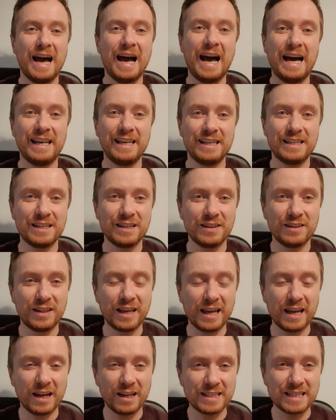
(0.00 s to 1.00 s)
And
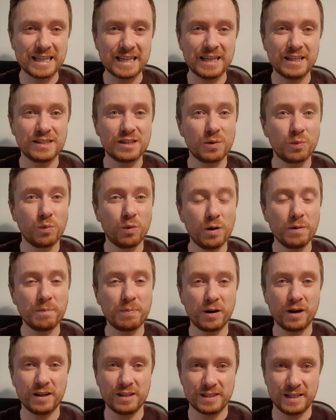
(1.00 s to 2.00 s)
the idea is that one
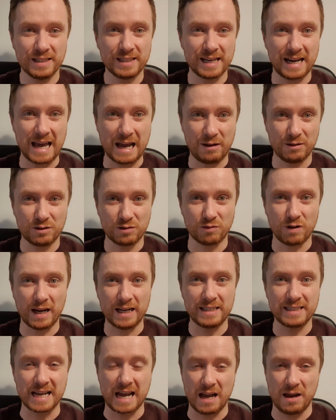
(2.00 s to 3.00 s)
person is allowed to
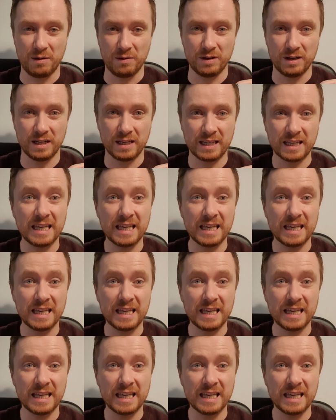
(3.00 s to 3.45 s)
write down